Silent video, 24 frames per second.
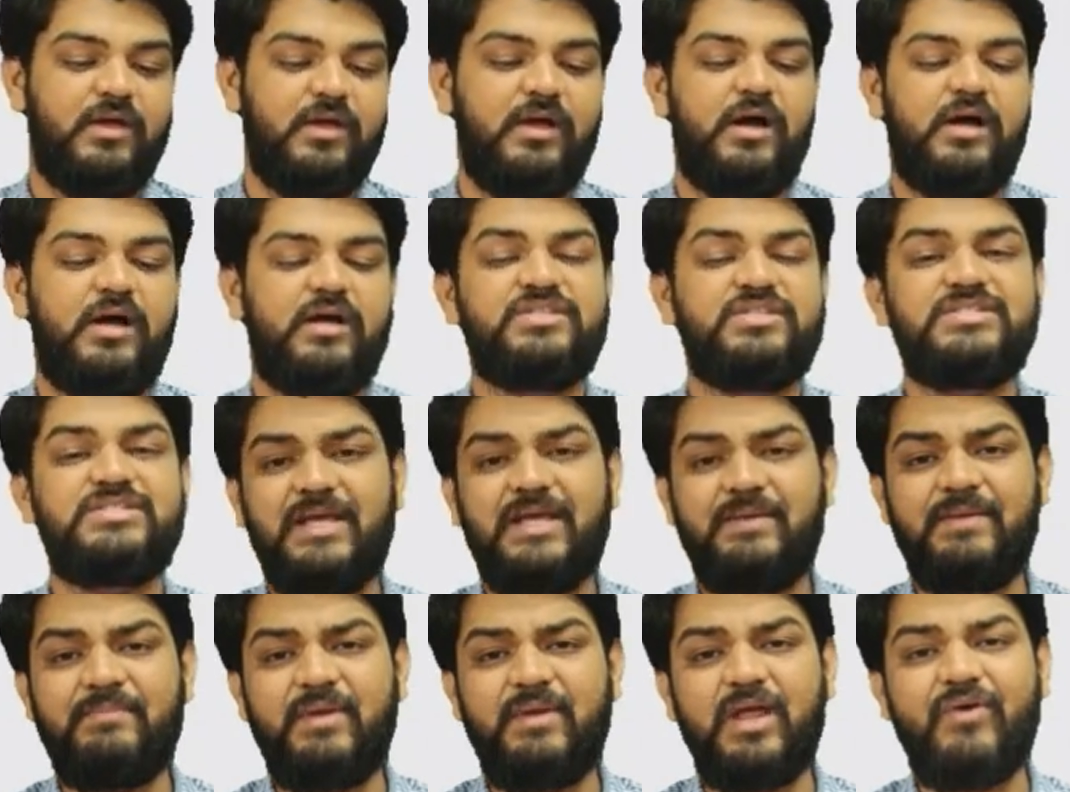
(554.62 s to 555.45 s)
The
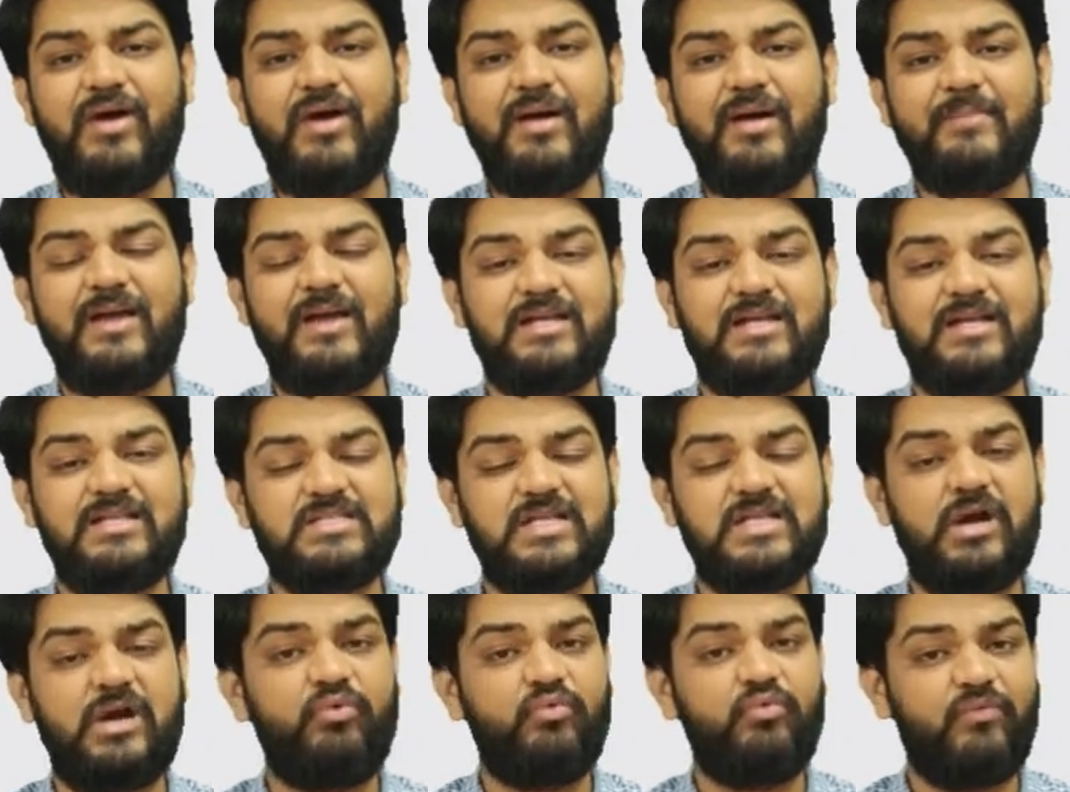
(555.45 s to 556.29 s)
steam requirement is
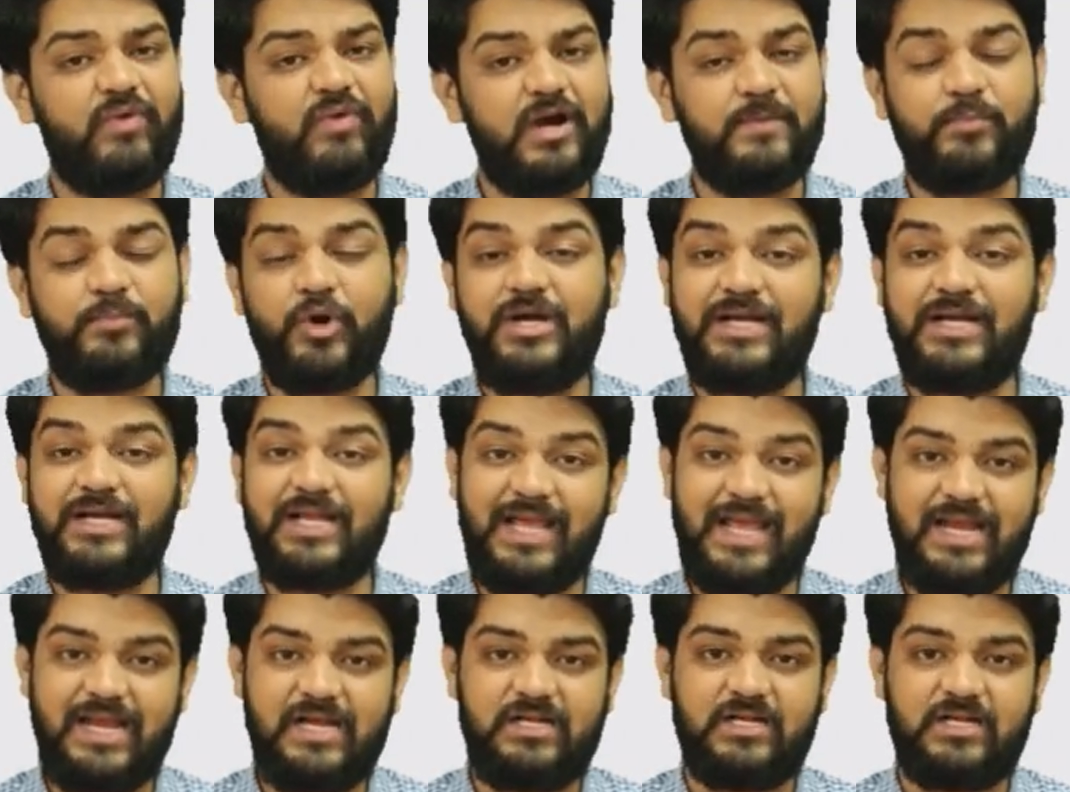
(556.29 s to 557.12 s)
around
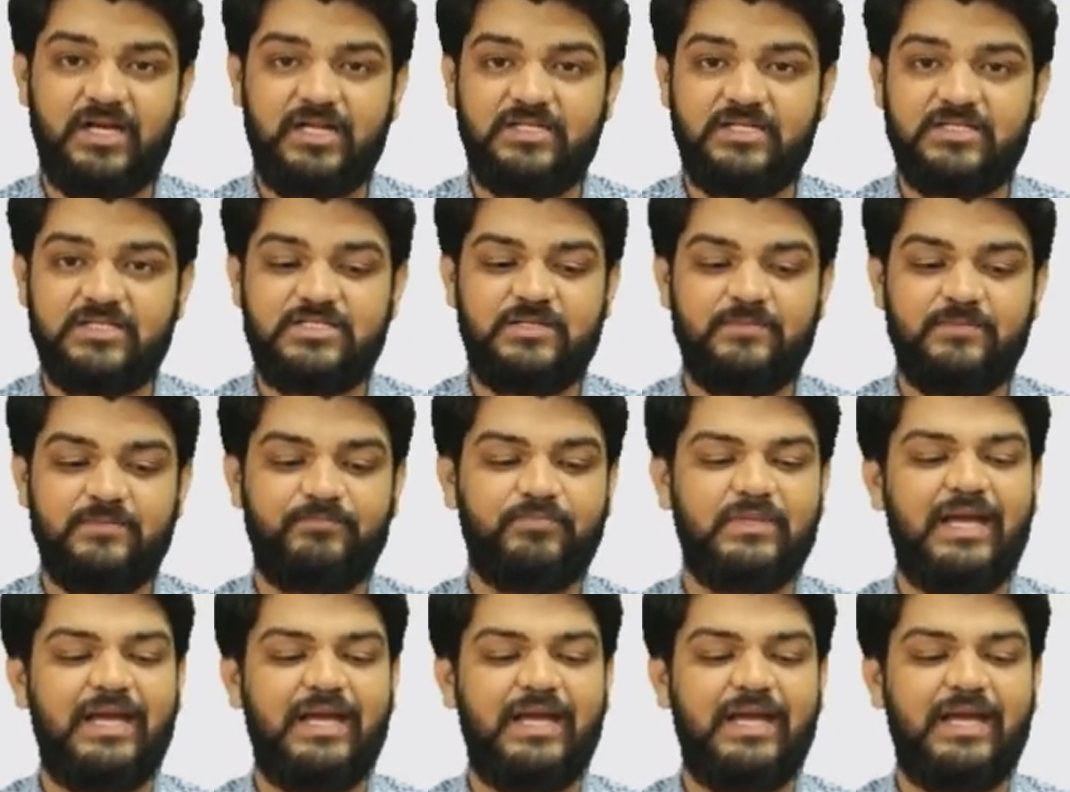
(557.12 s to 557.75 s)
1.8 tons.